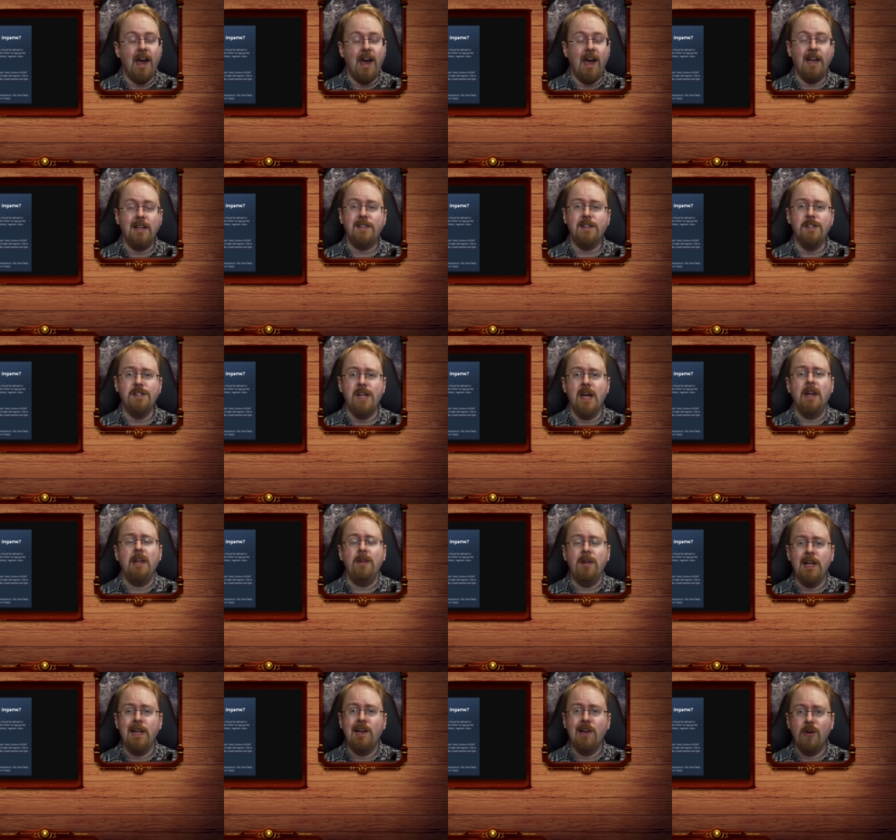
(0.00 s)
It's a
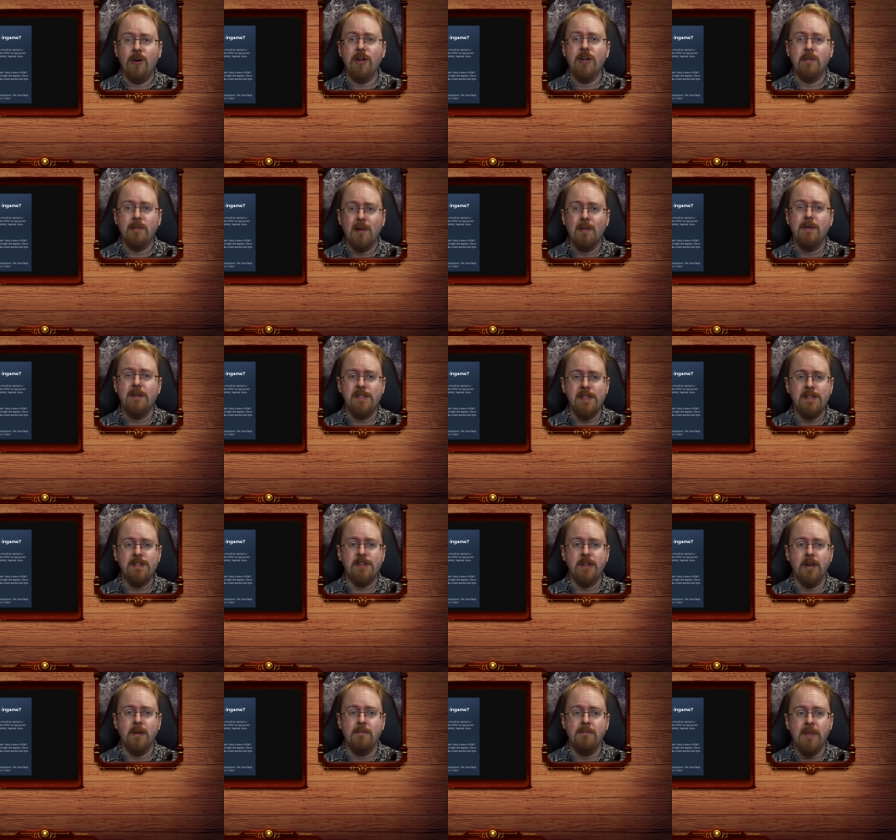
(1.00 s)
genuinely laudable
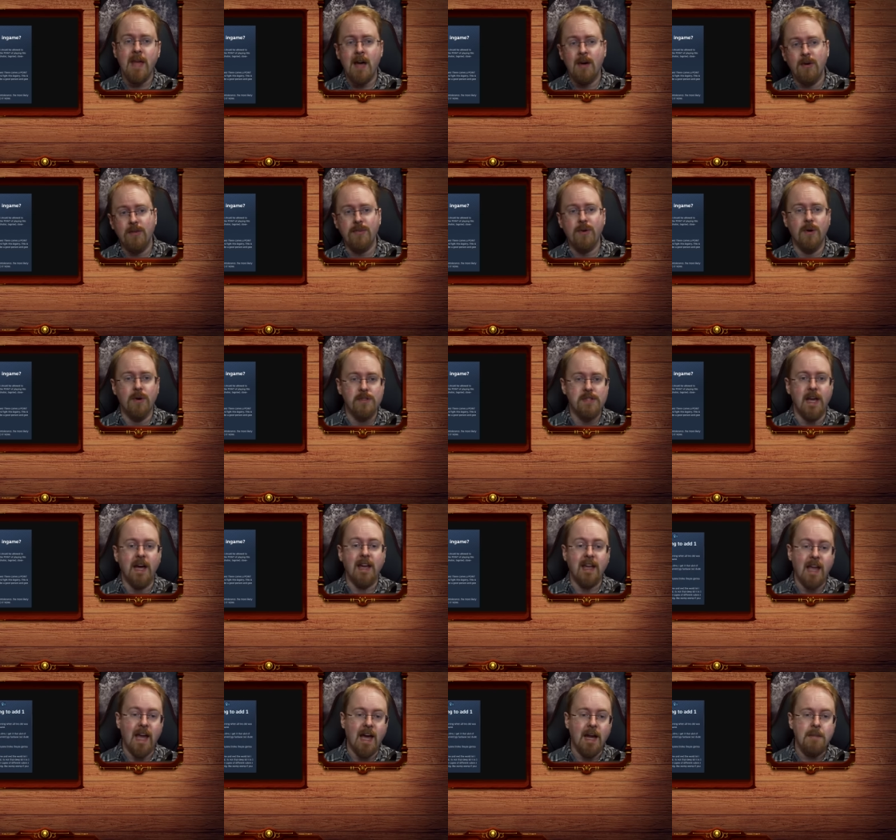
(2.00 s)
position. Now, of course,
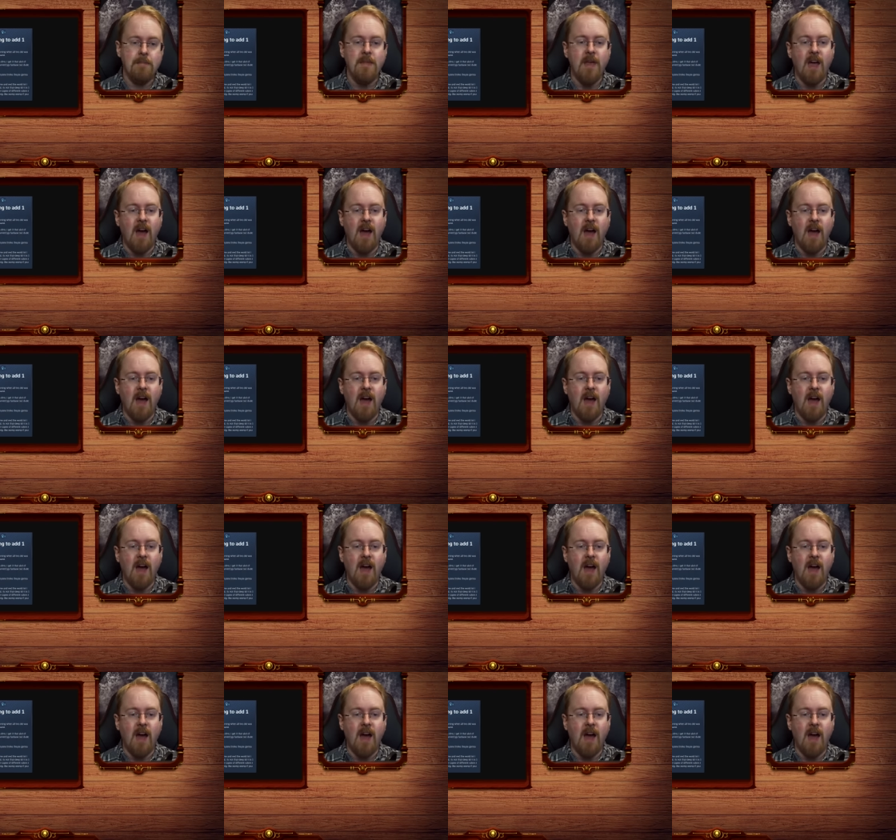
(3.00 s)
again,